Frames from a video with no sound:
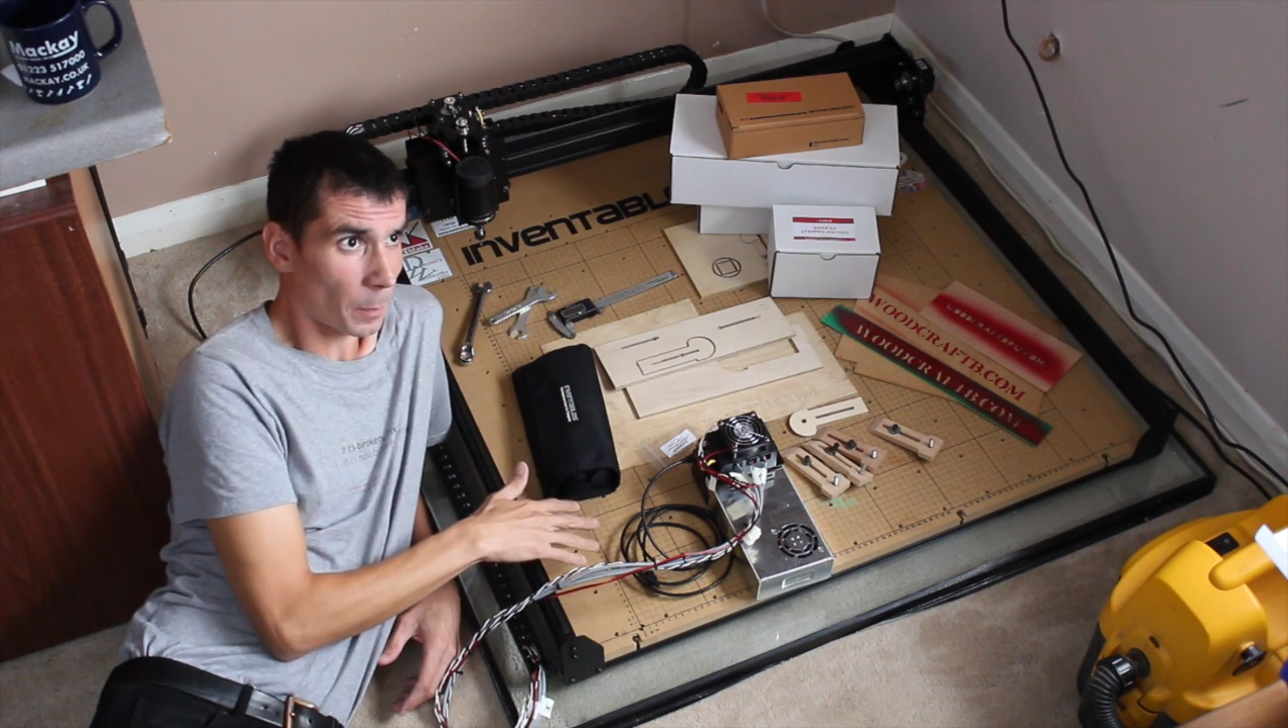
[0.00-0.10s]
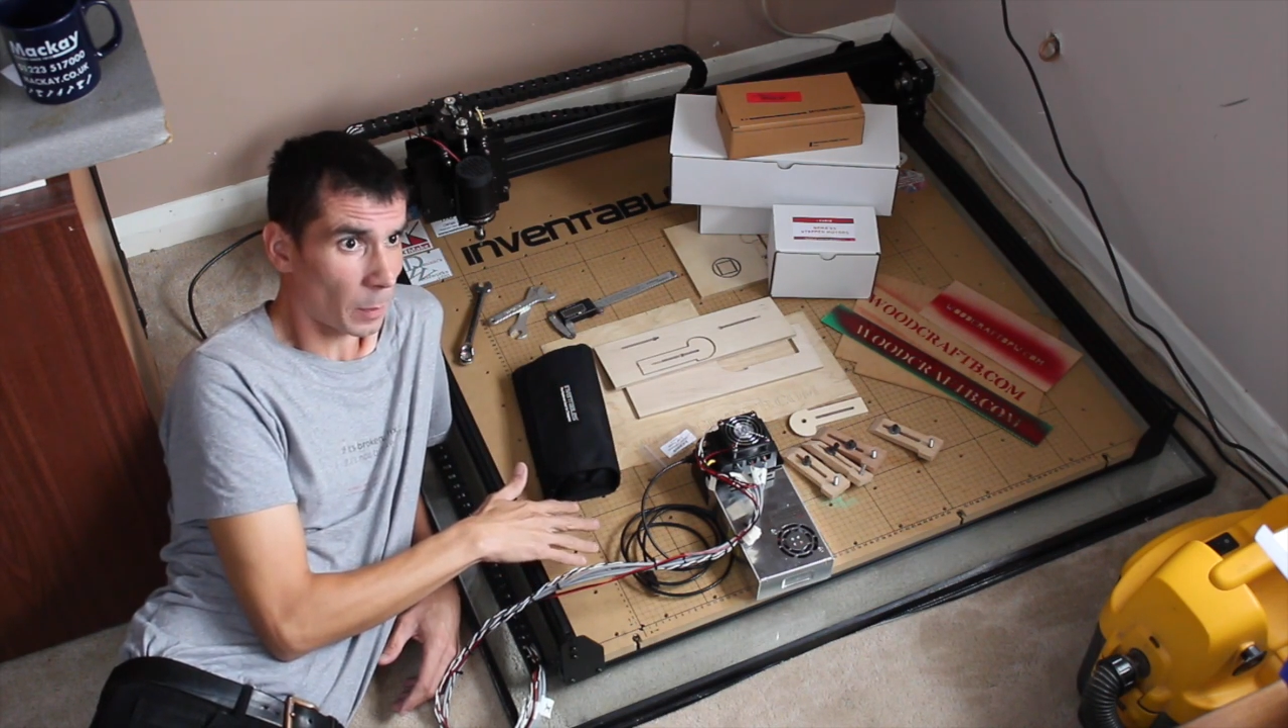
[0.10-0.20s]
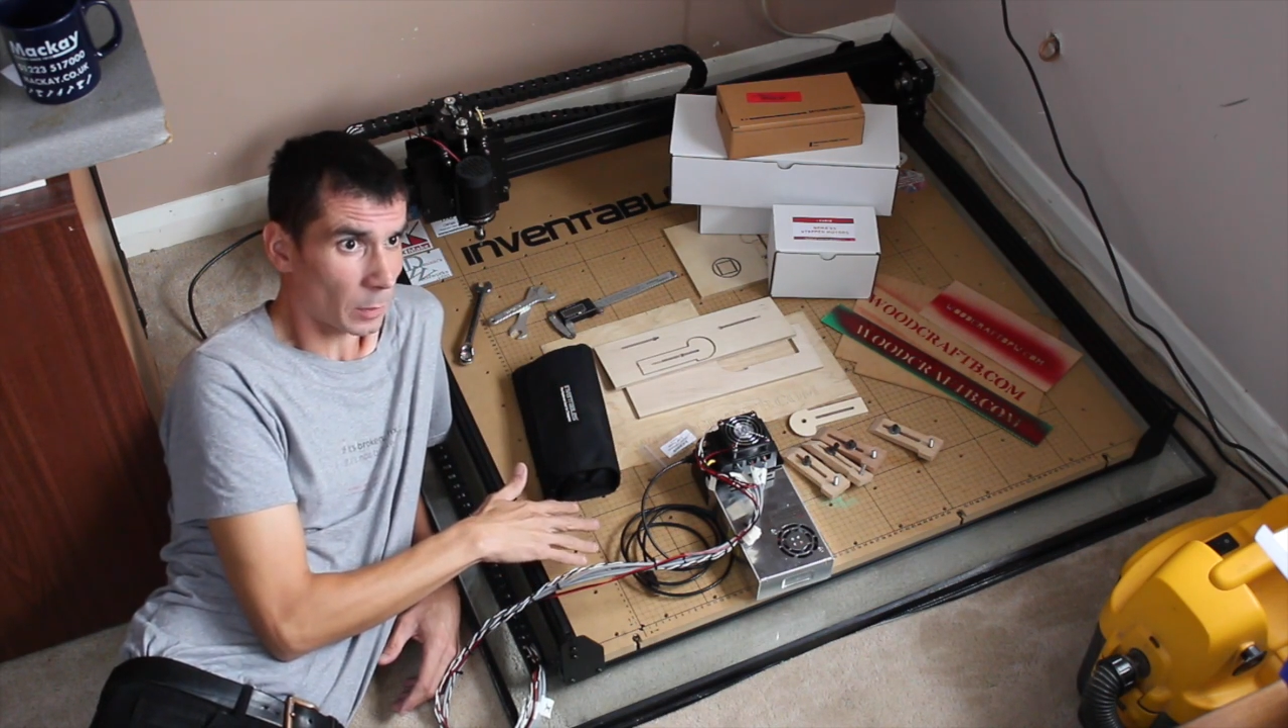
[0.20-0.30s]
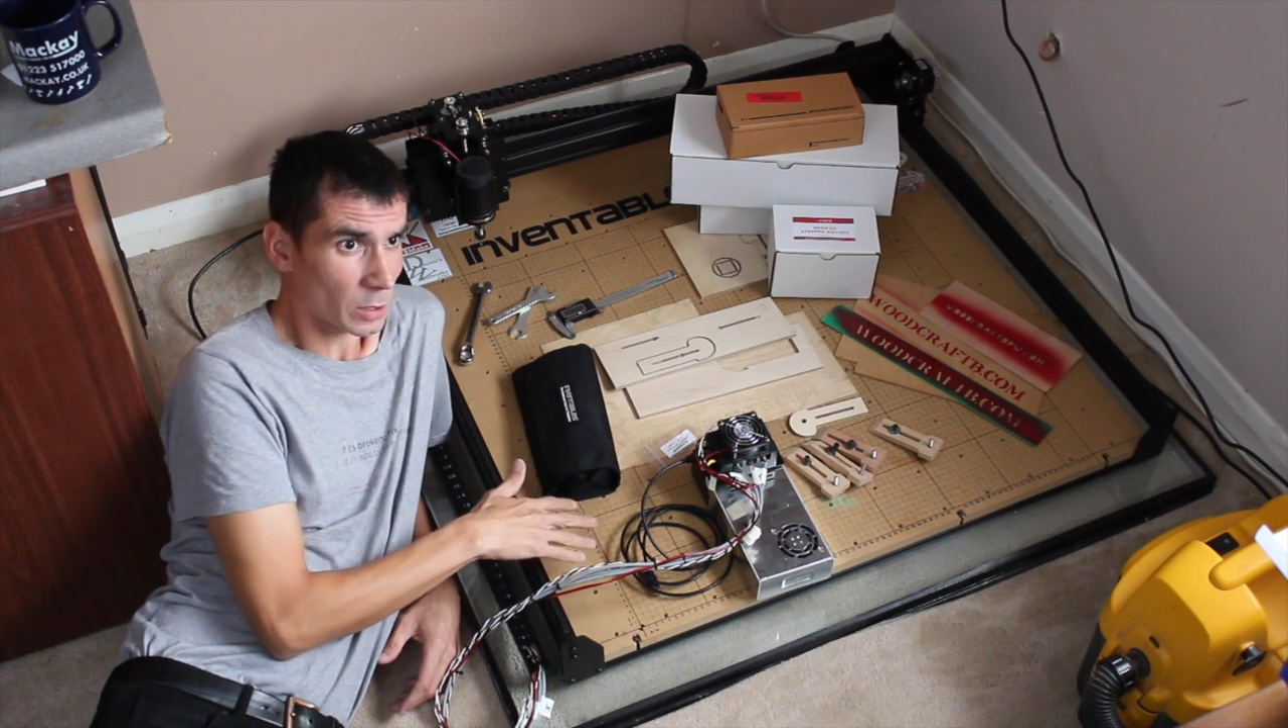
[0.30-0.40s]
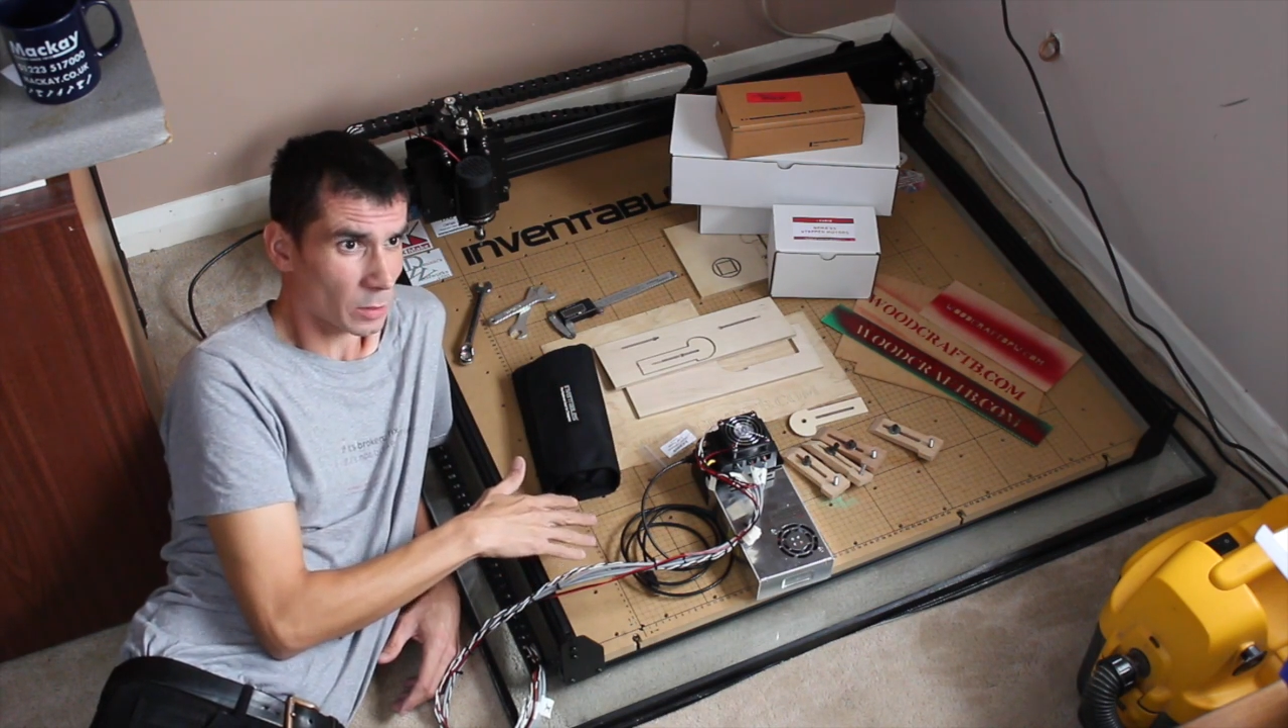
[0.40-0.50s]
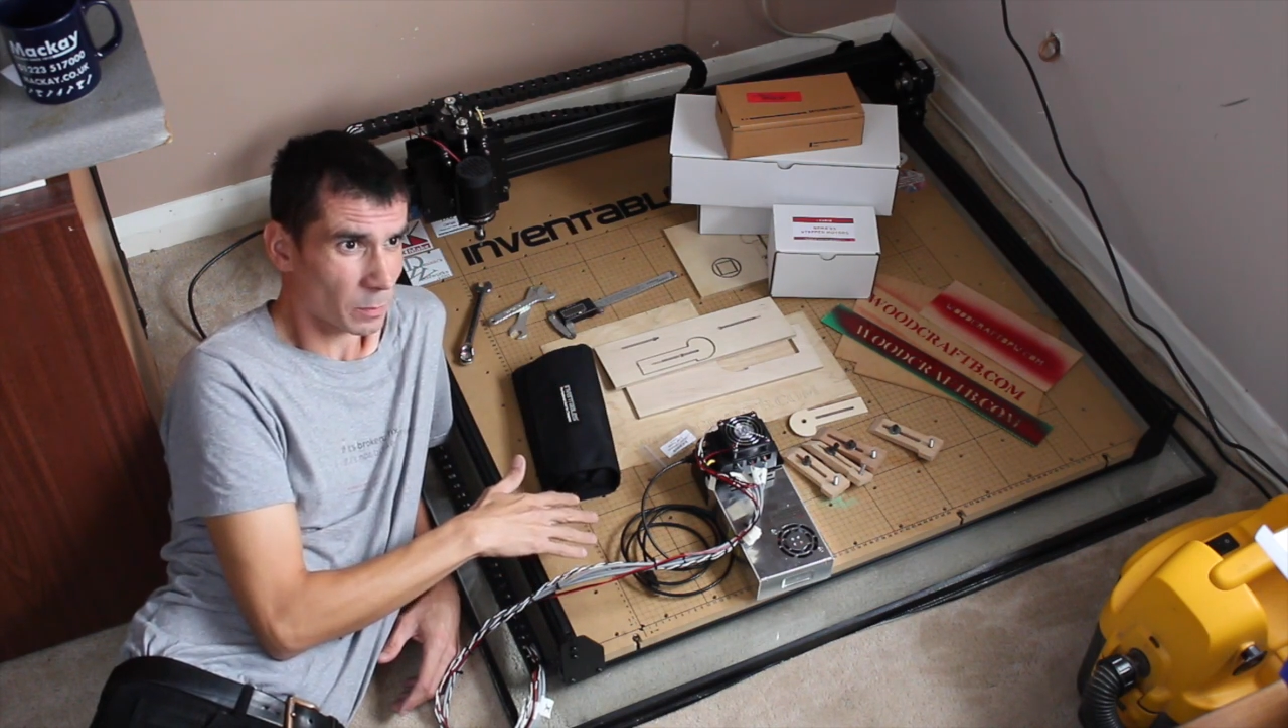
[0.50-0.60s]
but